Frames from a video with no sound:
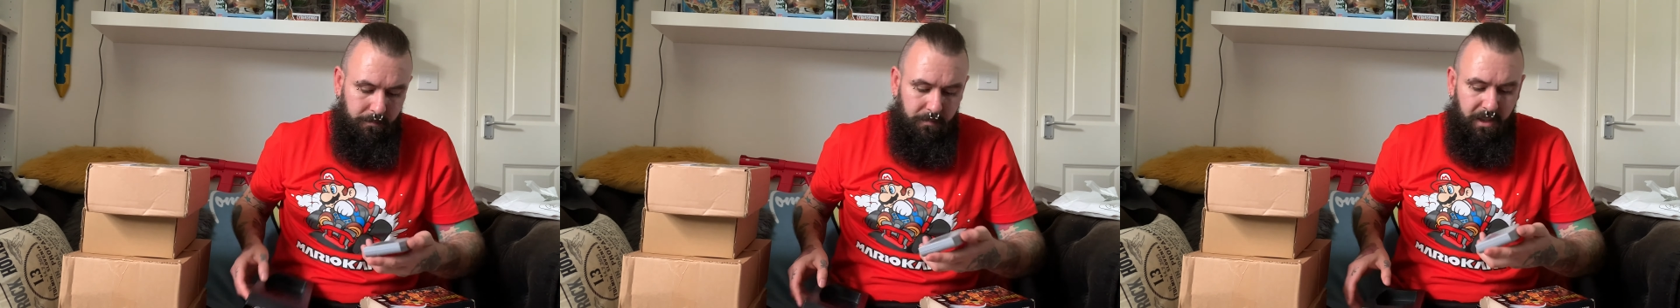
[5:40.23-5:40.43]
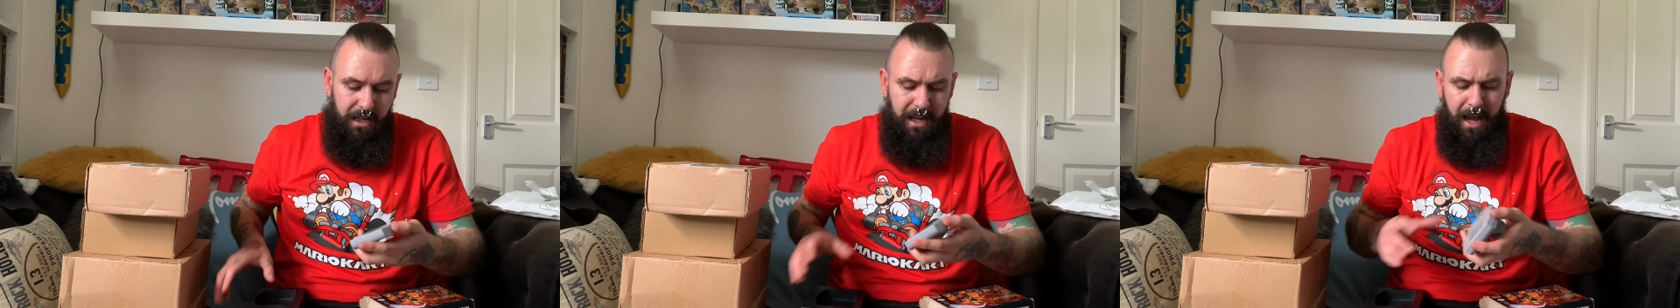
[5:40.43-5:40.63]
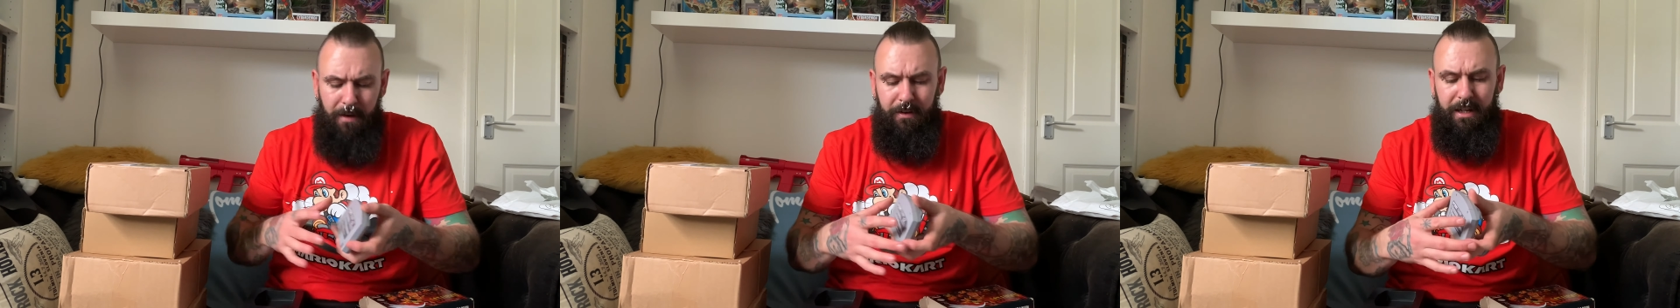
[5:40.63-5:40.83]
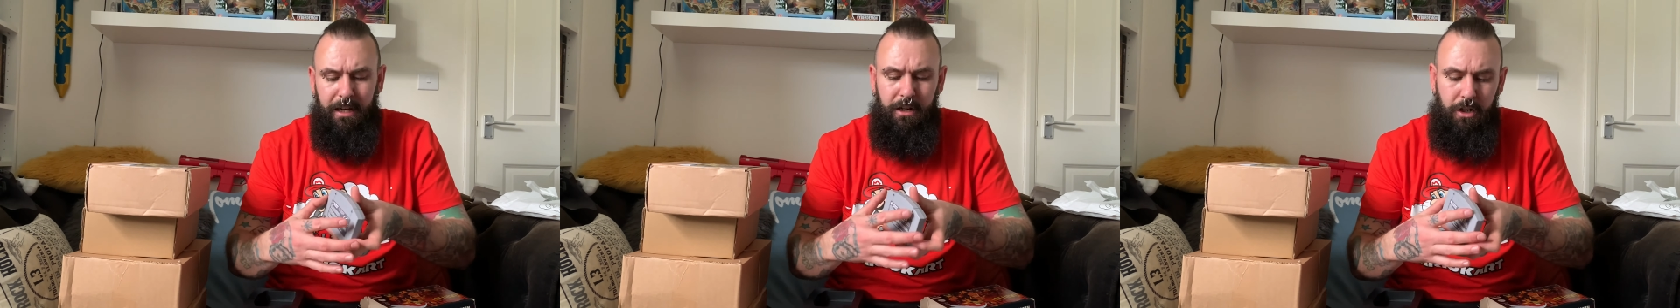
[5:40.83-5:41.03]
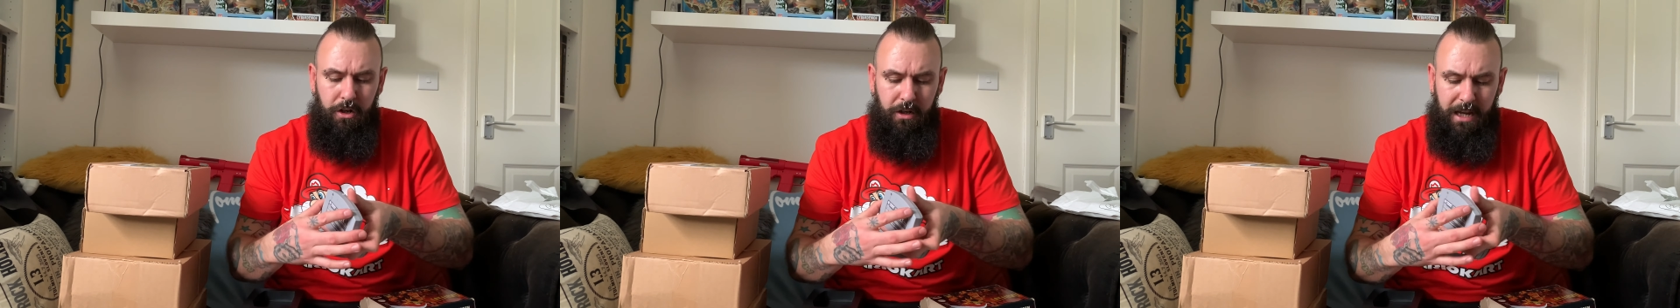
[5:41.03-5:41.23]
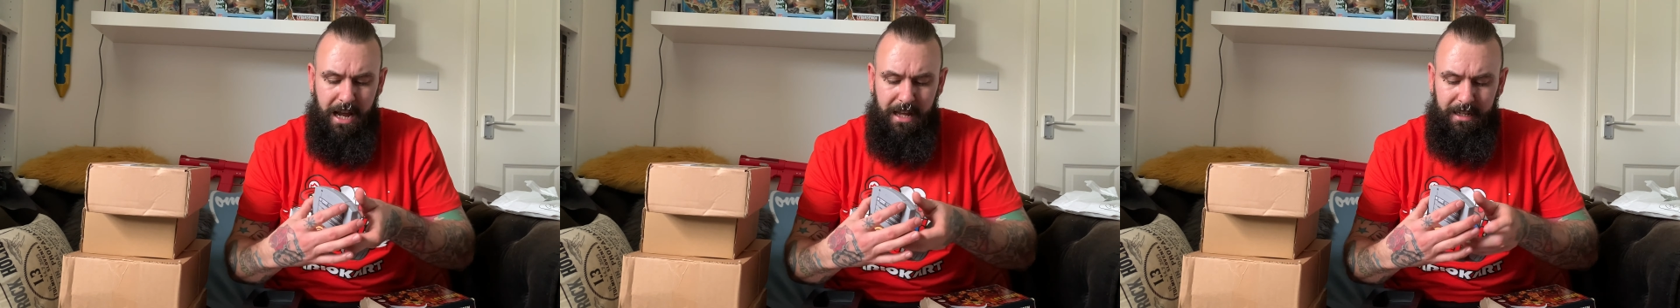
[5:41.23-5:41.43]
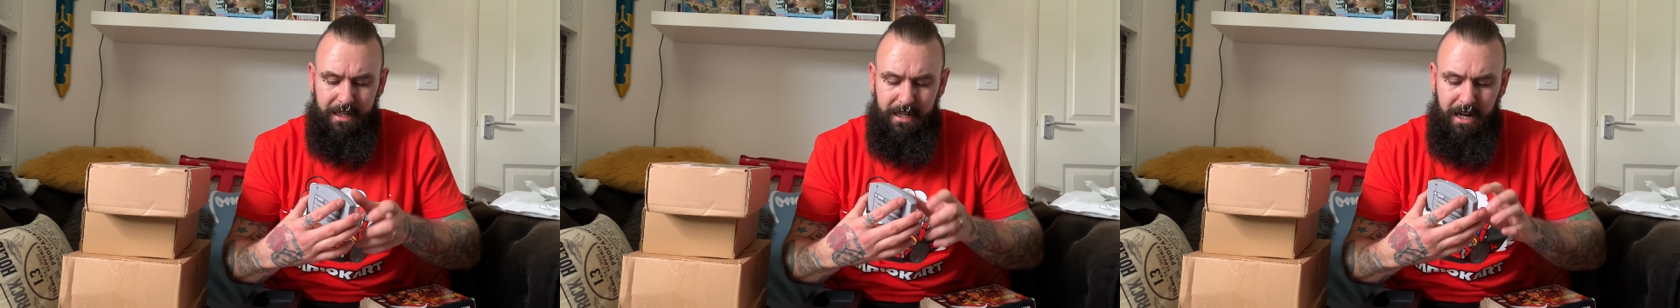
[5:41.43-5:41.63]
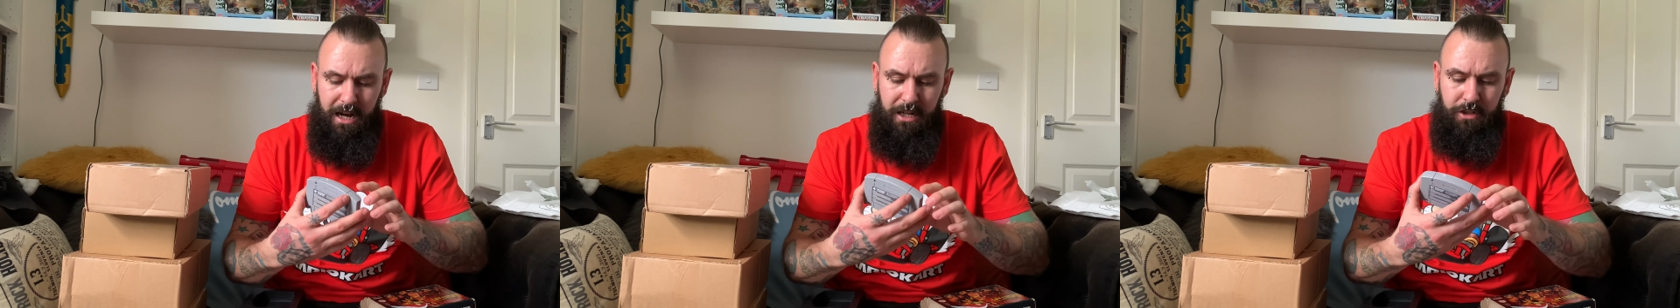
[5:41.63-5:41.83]
Having a look at the
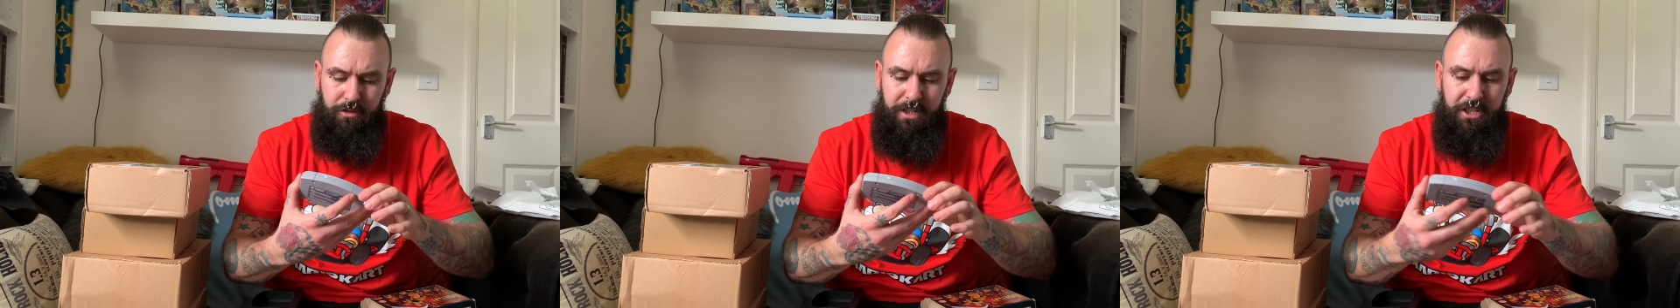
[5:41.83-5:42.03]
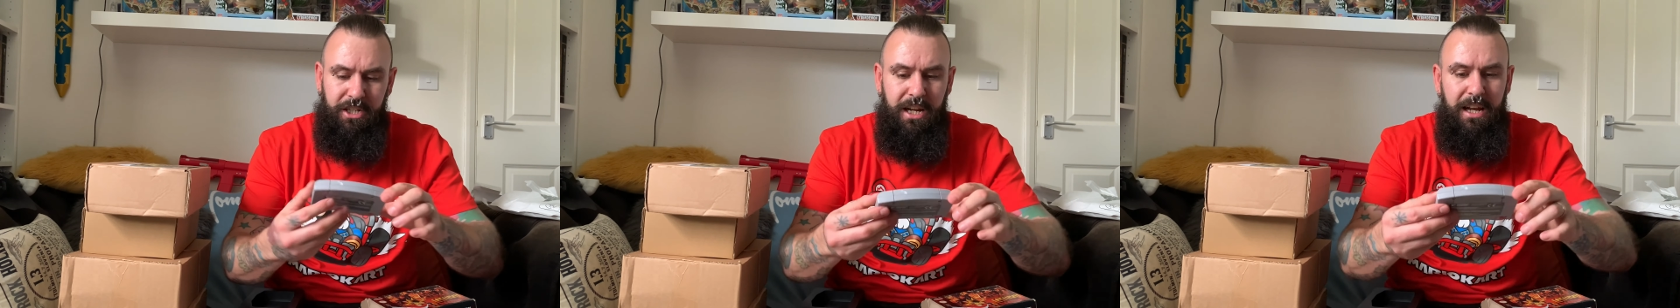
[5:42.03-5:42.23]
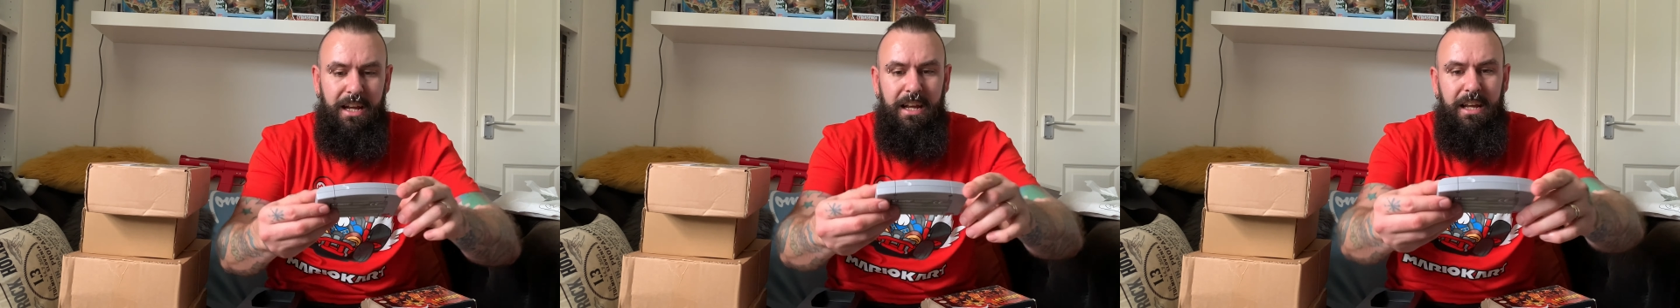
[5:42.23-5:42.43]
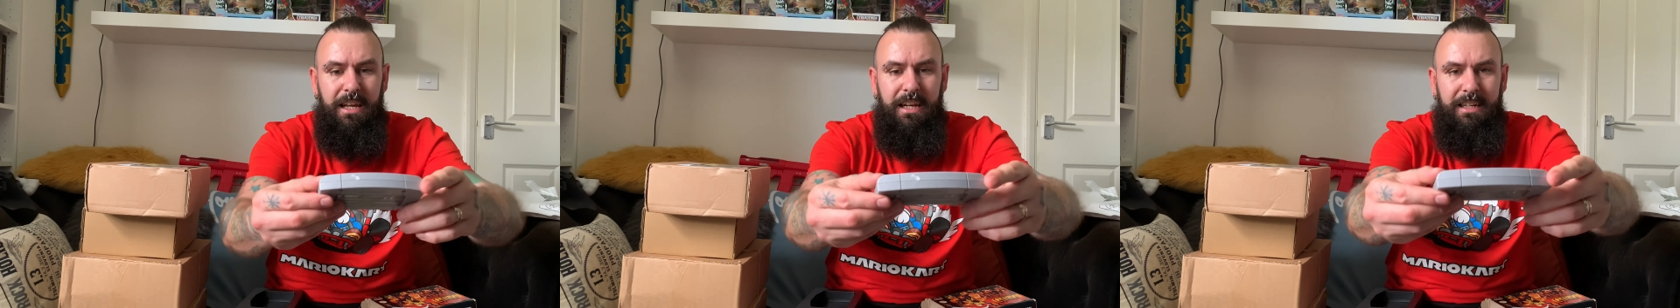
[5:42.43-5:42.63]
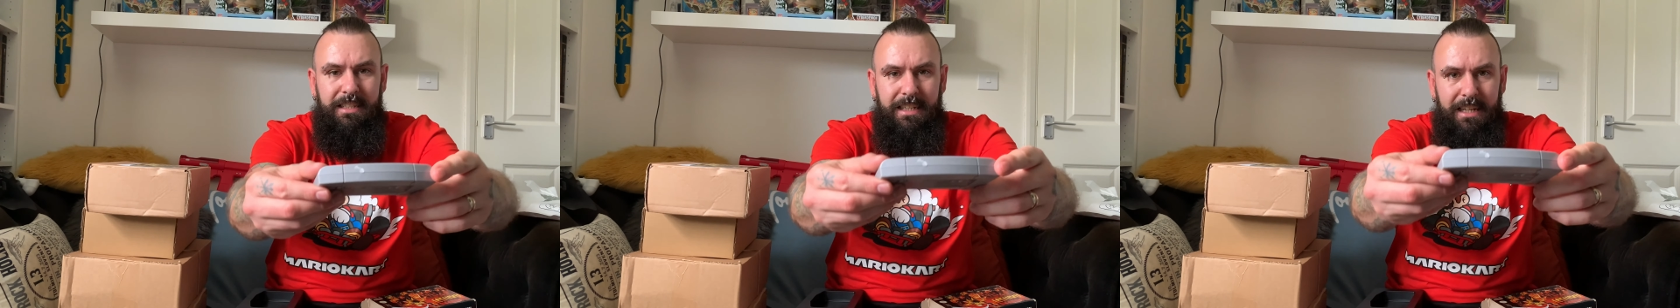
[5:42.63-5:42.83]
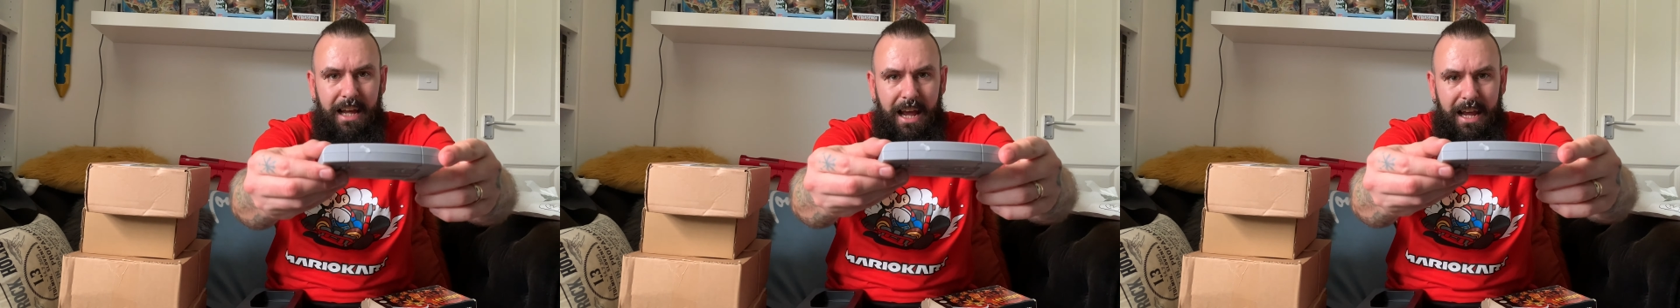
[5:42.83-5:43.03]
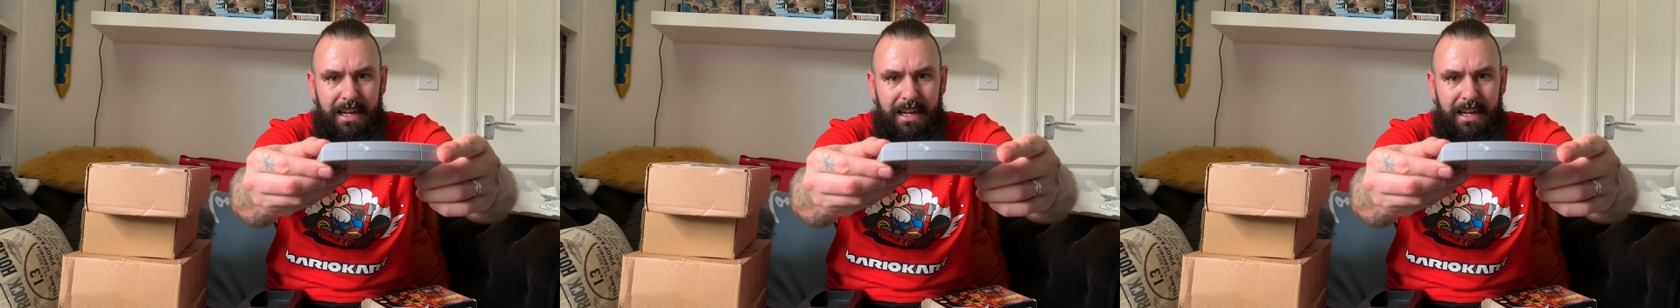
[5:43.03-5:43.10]
cartridge, you can see there